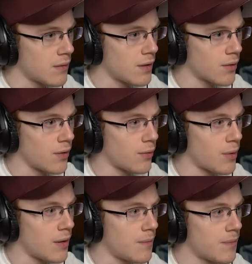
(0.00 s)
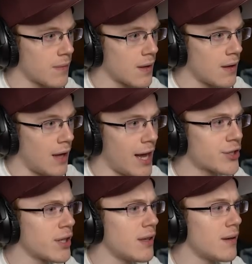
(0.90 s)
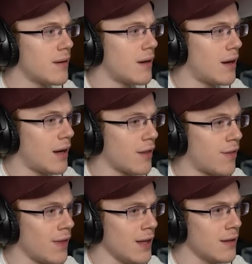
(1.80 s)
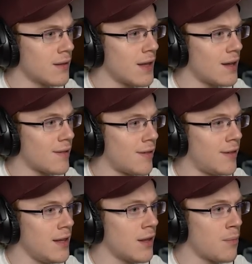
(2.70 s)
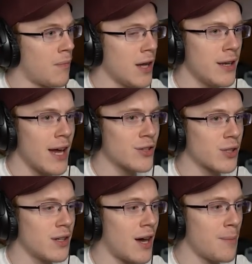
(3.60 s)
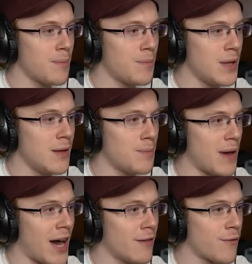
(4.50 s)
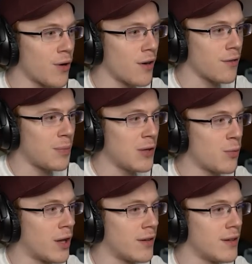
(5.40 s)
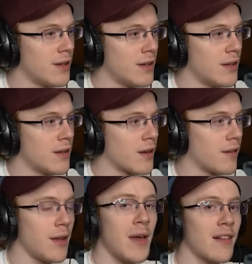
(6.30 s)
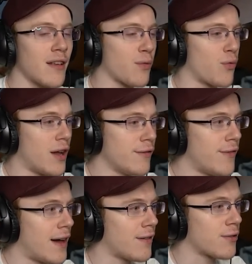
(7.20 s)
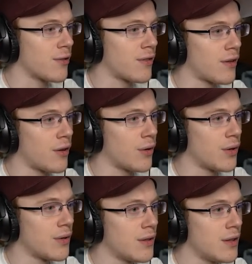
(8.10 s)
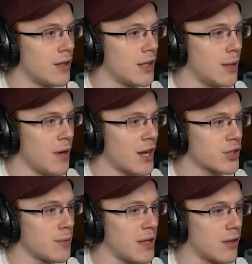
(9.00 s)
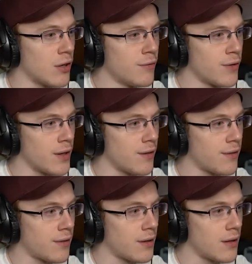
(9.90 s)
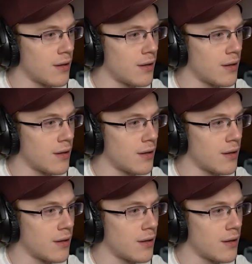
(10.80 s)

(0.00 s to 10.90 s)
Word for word: Let's go this way. Actually, I think that Seek might actually not be bad for our speed run, because he makes us run faster, so he might actually be good for this.